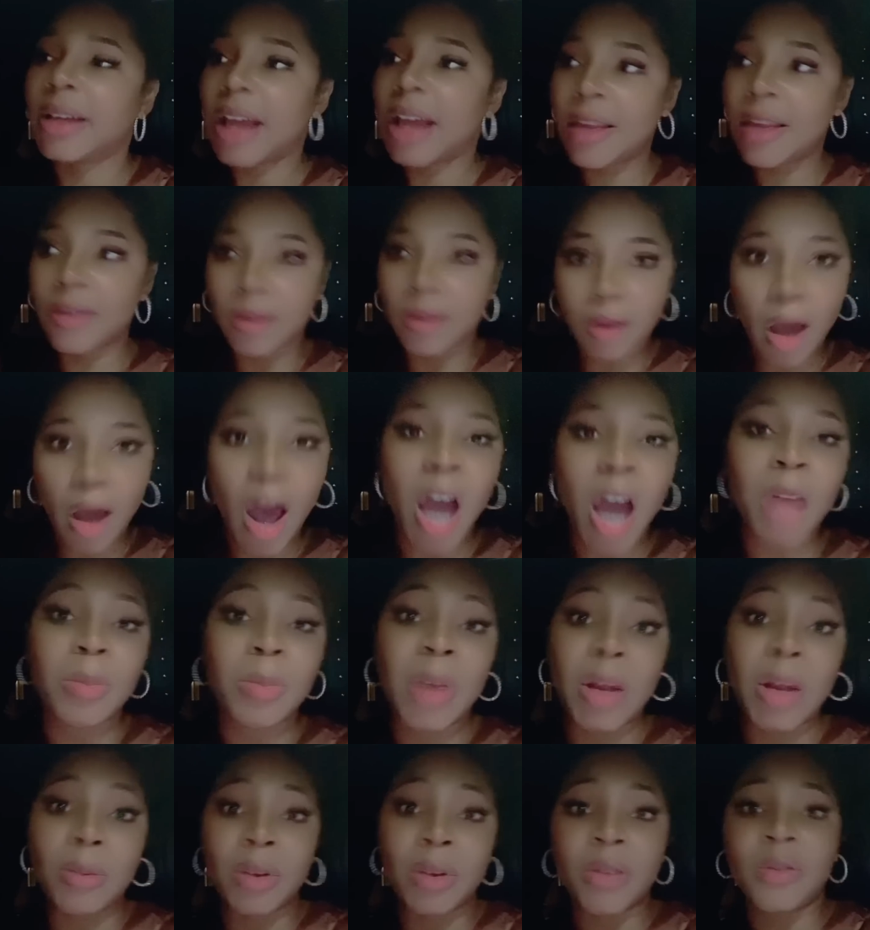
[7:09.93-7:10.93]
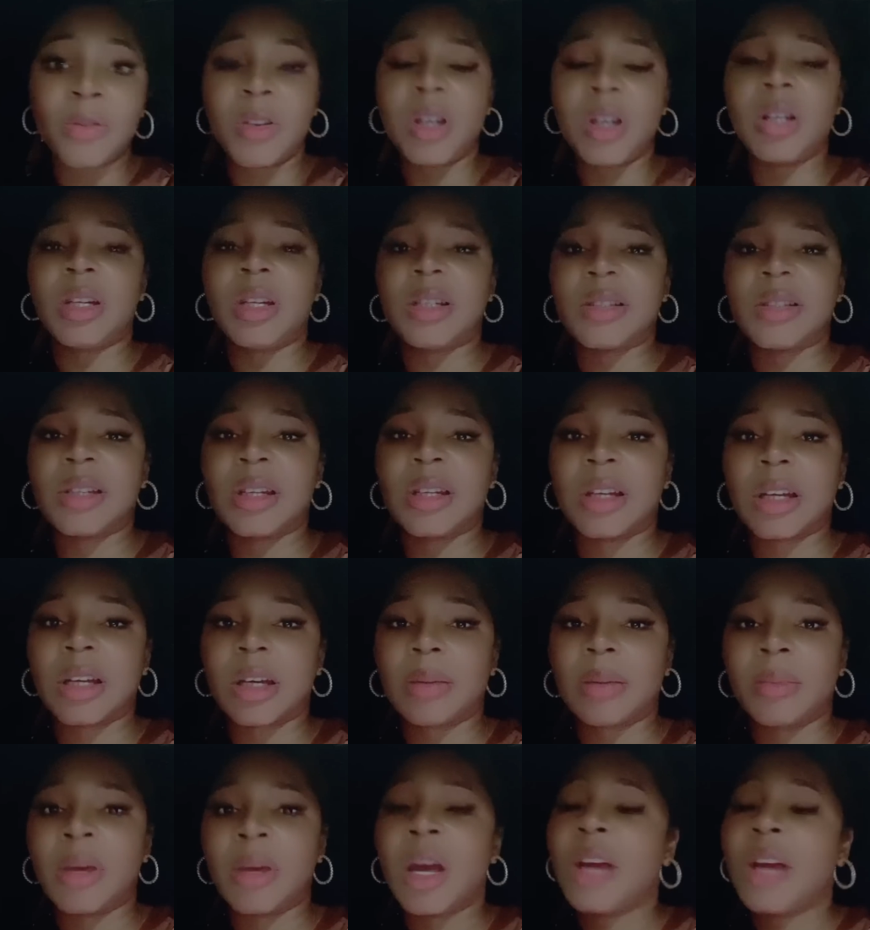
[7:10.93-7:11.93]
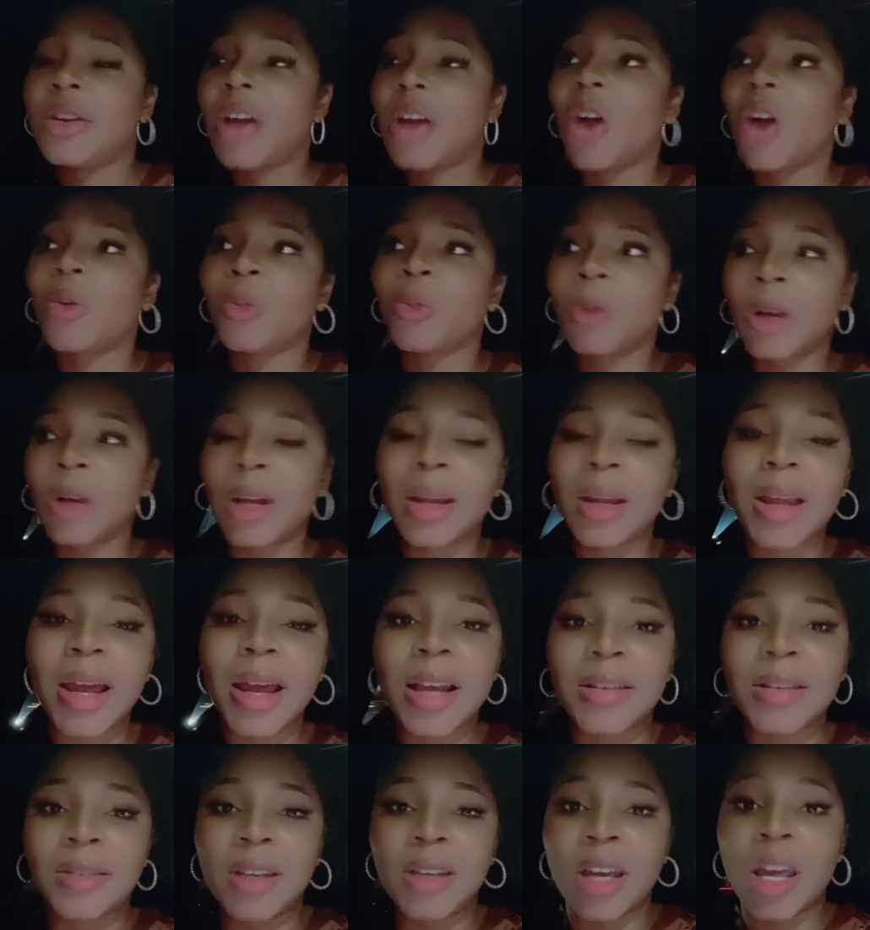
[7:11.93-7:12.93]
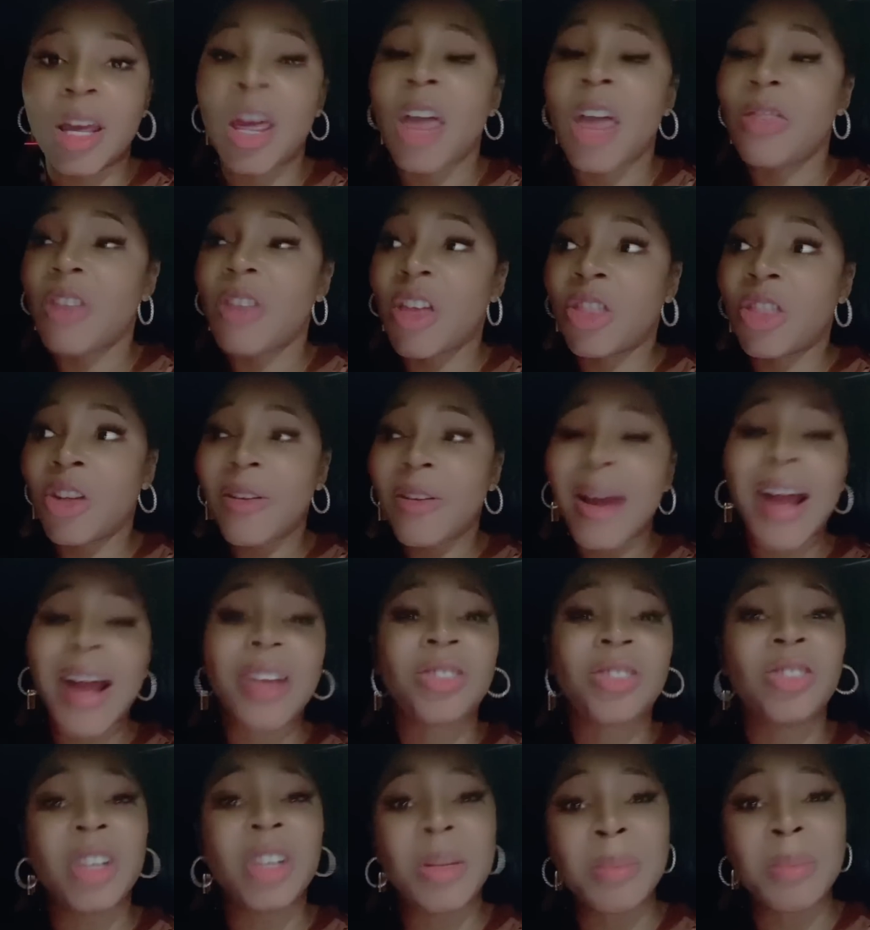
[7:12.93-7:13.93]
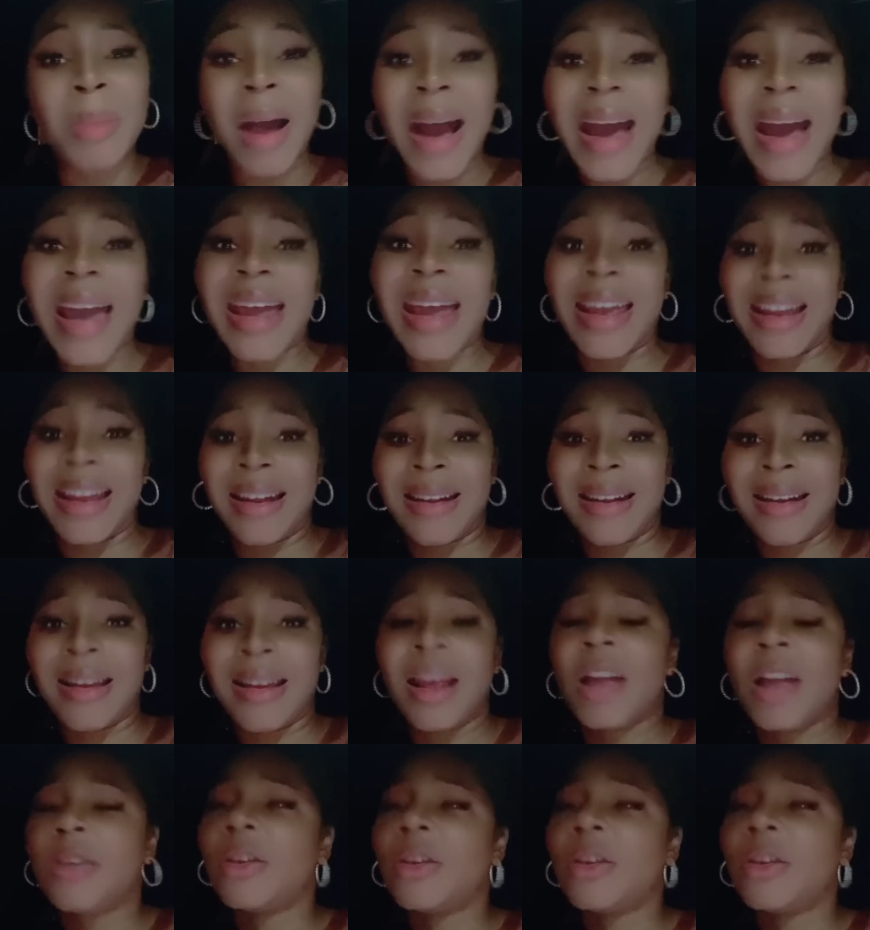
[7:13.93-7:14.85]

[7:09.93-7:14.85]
And God may reveal it to them, not realizing that they're actually mine,